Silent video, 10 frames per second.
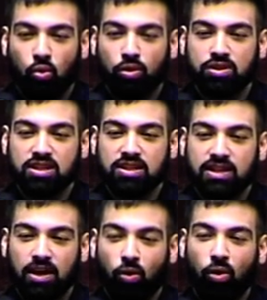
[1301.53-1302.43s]
all she
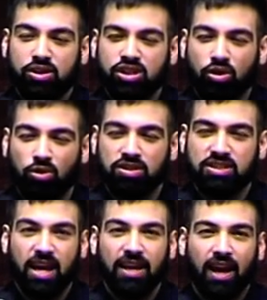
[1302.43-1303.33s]
said, all she could
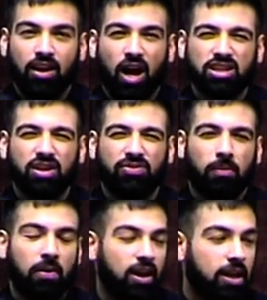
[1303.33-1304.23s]
say and utter
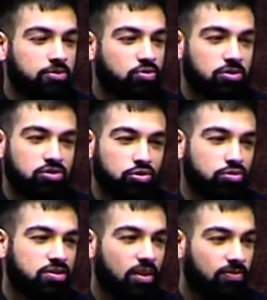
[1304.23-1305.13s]
from her lips was,
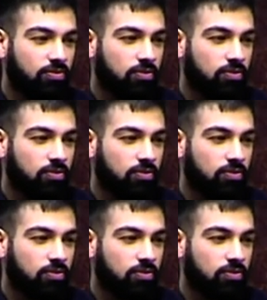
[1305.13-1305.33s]
"Yusuf,